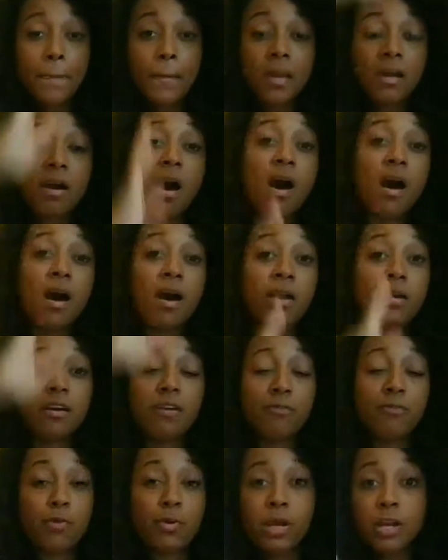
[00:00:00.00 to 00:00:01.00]
god
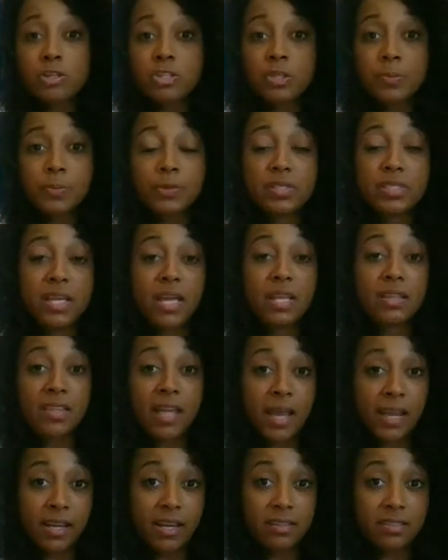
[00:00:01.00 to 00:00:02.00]
of 100%
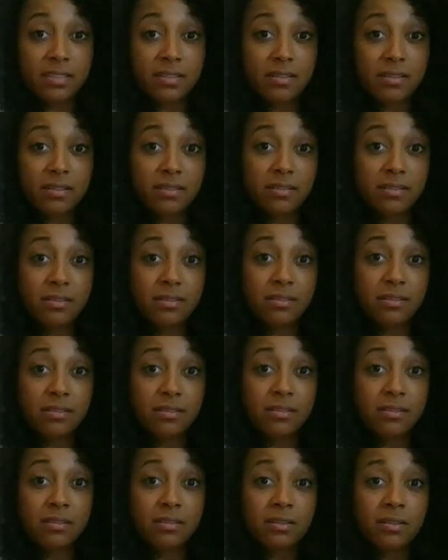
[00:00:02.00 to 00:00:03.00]
light
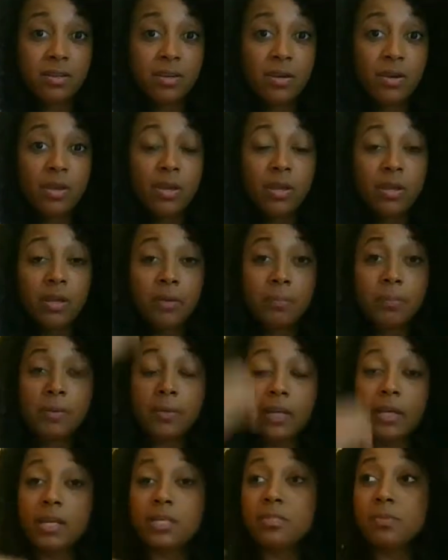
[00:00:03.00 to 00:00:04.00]

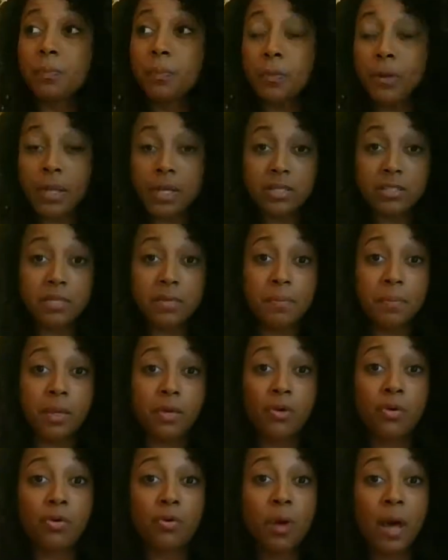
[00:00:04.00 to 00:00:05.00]
Please bring to me
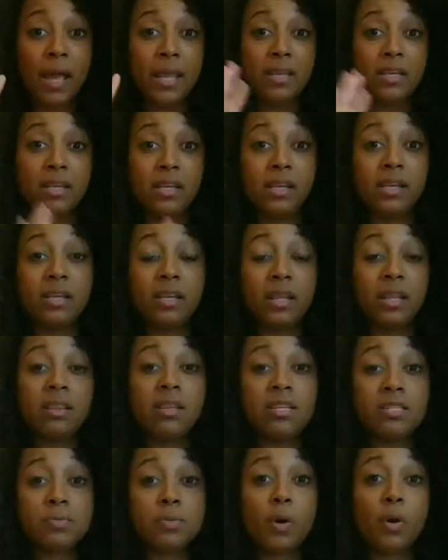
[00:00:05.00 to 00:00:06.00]
who I need in
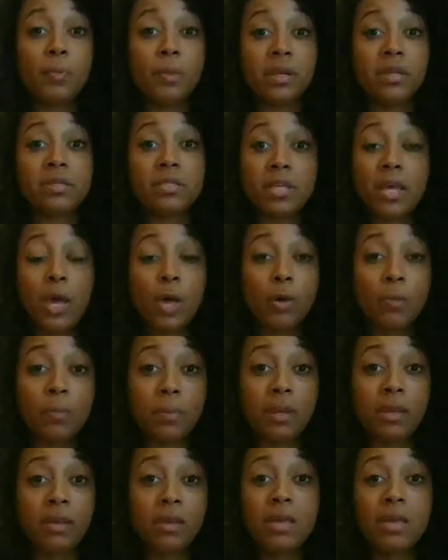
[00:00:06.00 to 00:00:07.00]
this moment to help
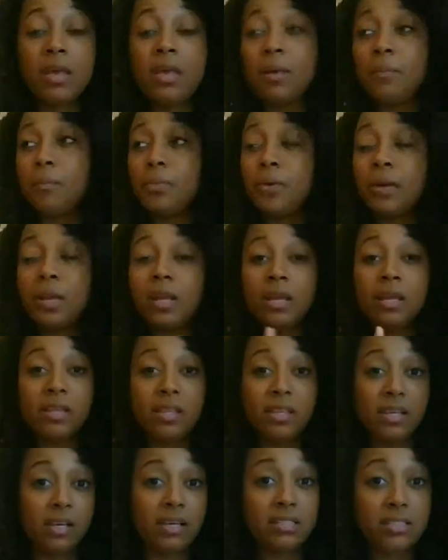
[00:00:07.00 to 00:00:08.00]
me. Bring
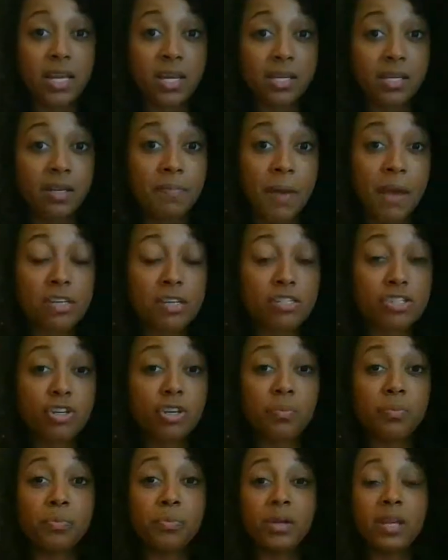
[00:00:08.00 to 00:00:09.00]
the ascended
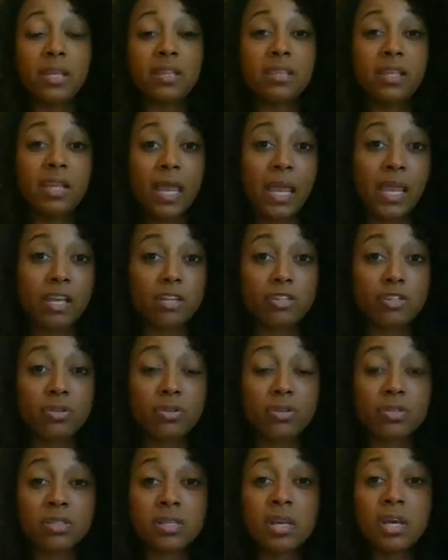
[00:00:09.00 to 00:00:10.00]
master, bring the
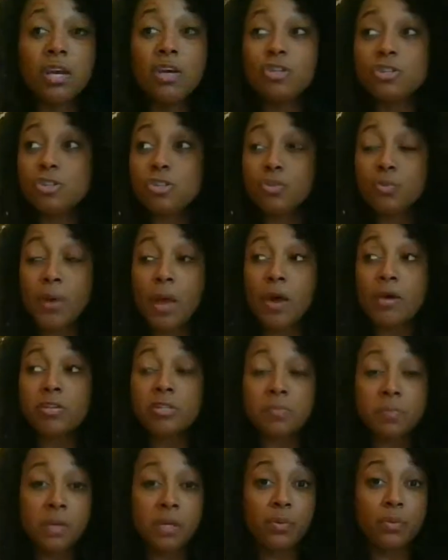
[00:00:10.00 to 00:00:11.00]
angels. Surround
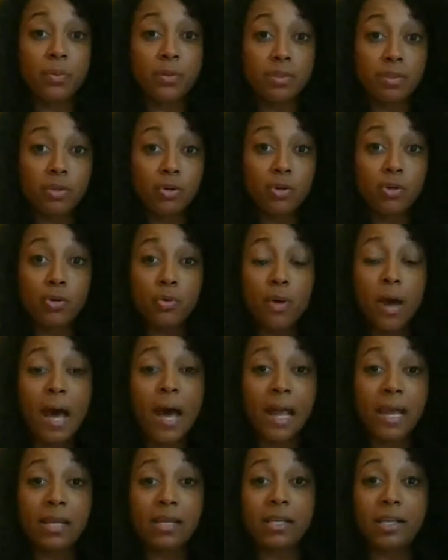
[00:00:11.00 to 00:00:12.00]
me with who
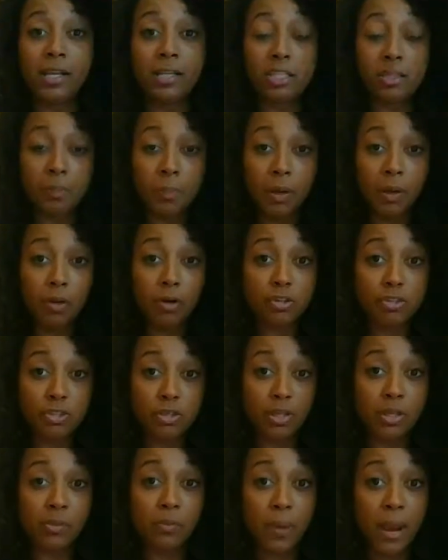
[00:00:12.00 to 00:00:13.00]
I need
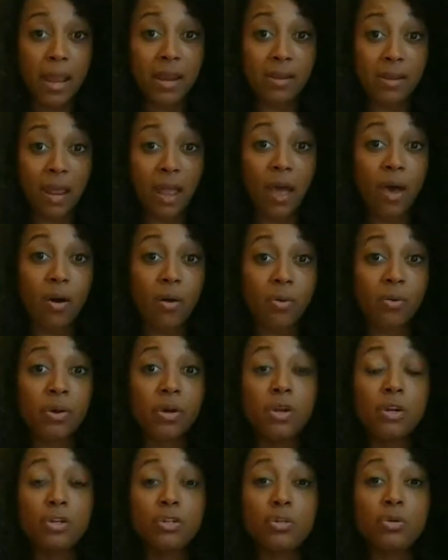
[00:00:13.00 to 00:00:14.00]
spiritually right now
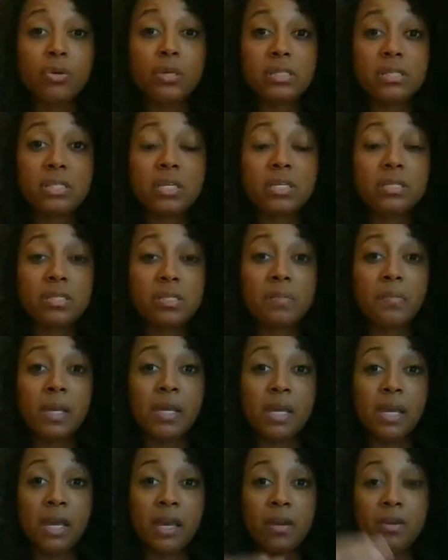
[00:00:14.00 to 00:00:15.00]
to assist
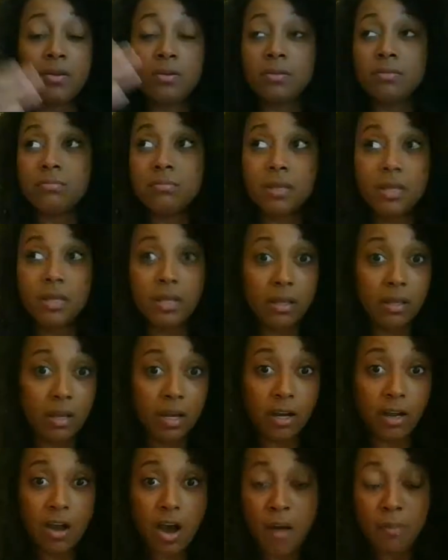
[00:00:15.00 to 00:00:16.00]
me in
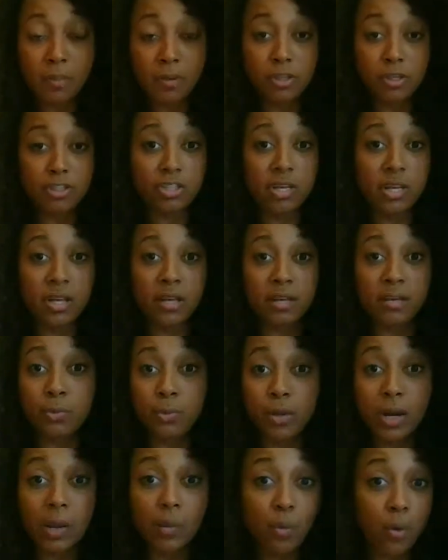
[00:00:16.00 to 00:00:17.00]
accomplishing
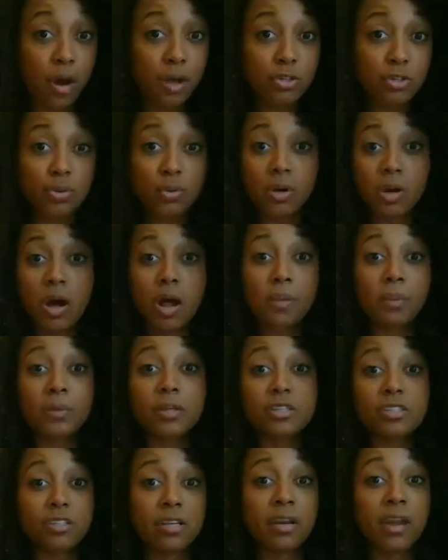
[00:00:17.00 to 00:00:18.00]
what I want to
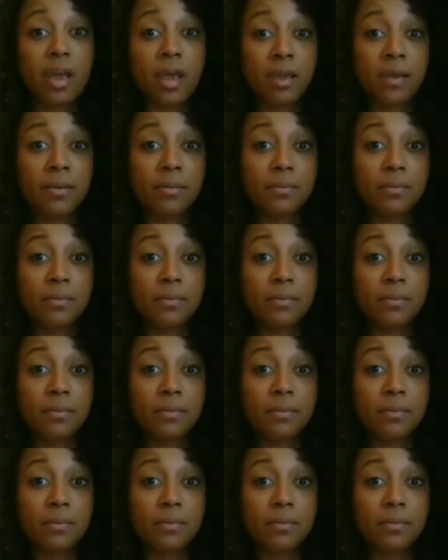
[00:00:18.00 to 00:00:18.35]
accomplish today.